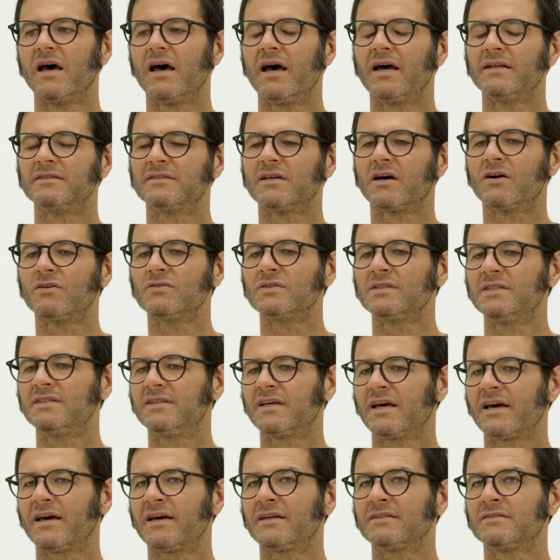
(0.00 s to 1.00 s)
And only
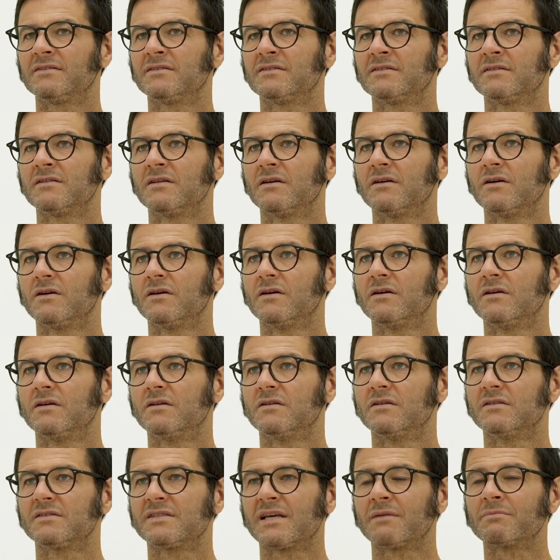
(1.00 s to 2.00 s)
then,
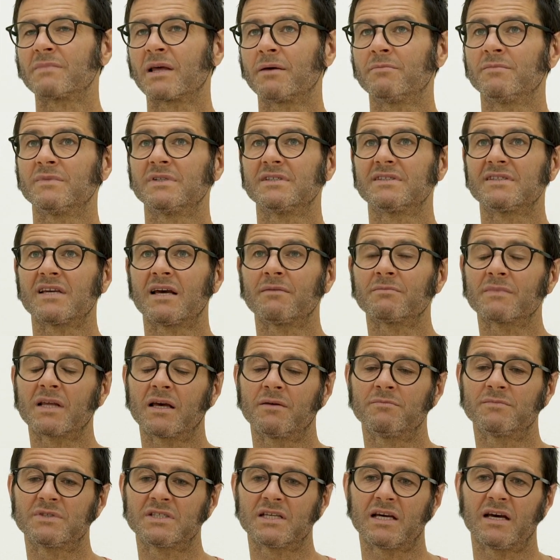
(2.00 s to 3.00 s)

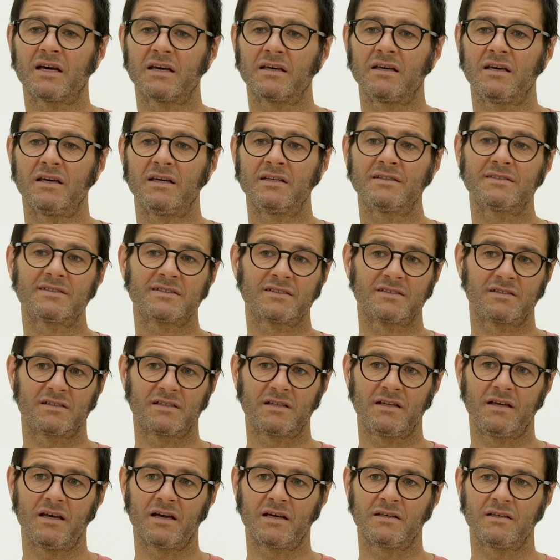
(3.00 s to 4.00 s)
sometimes
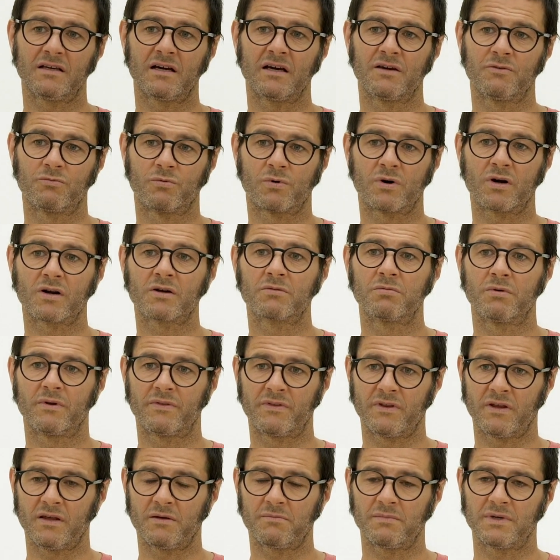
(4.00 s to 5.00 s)
I work
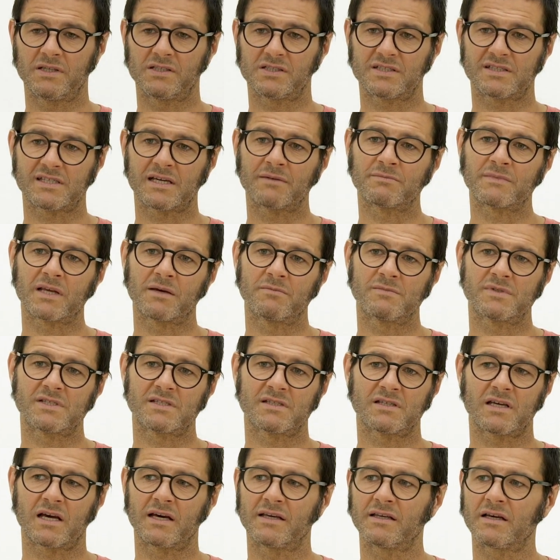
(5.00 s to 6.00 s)
with the image.
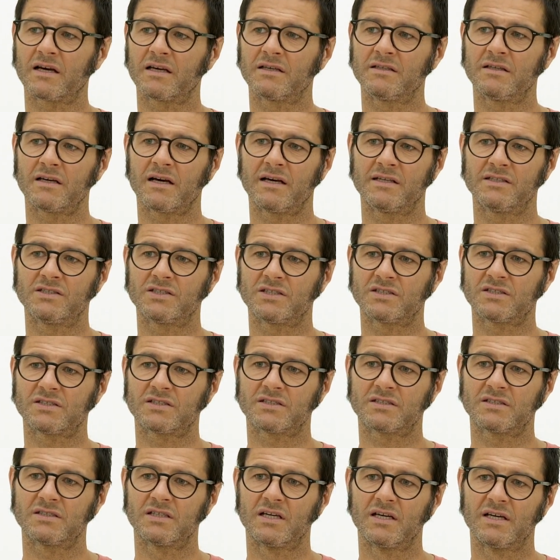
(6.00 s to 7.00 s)
Sometimes I
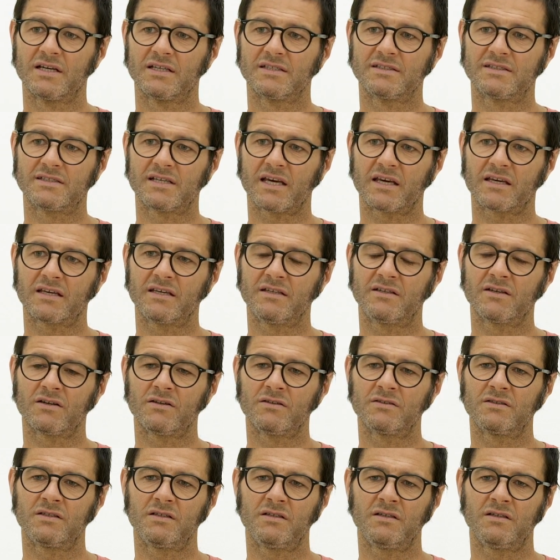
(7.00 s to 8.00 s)
just take it
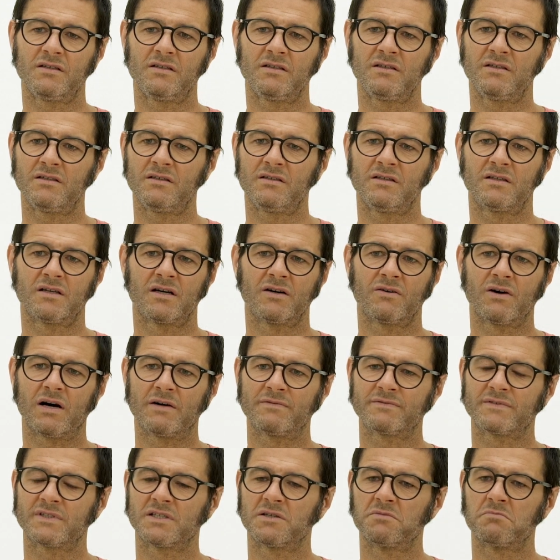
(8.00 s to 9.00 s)
only, you know,
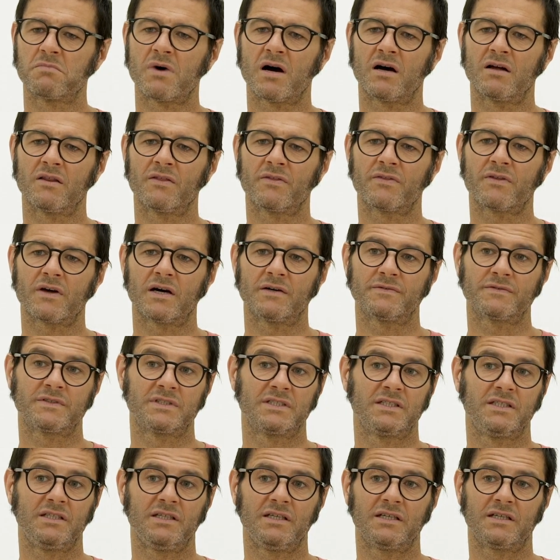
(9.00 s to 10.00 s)
after a month,
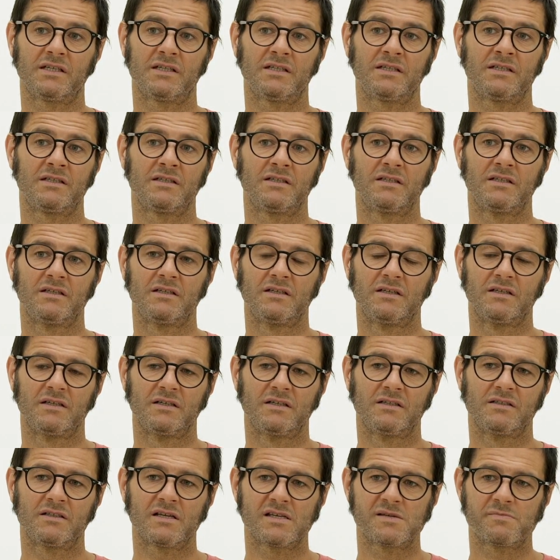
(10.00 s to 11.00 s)
after a year,
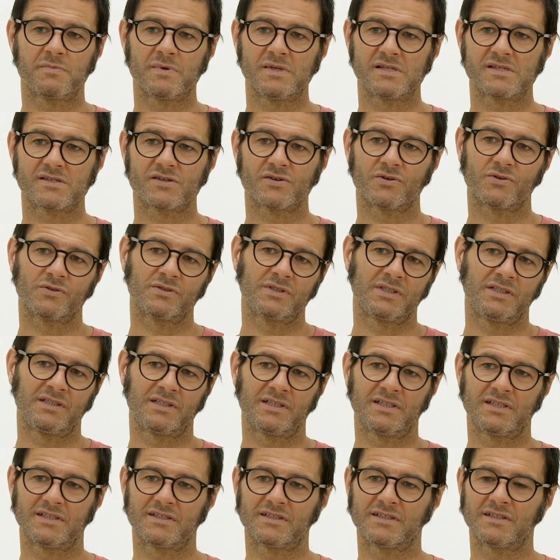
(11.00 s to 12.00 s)
that's been stored in
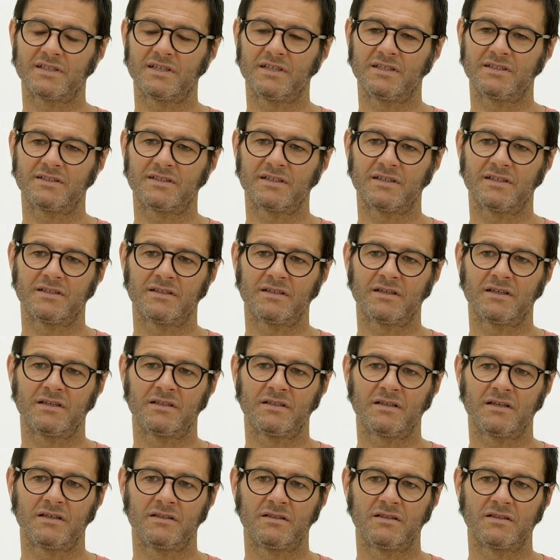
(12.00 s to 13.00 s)
this
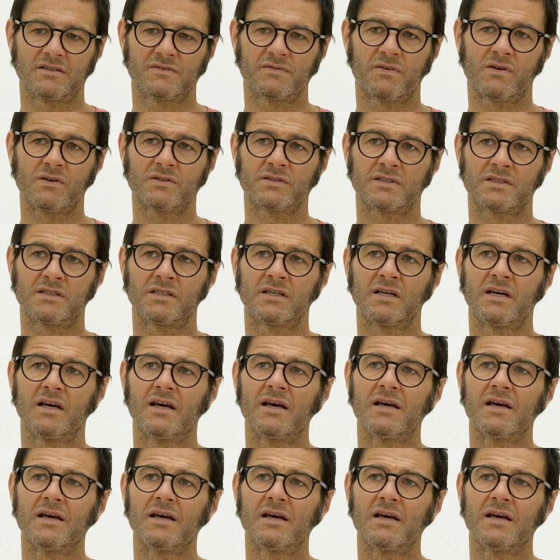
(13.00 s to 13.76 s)
folder.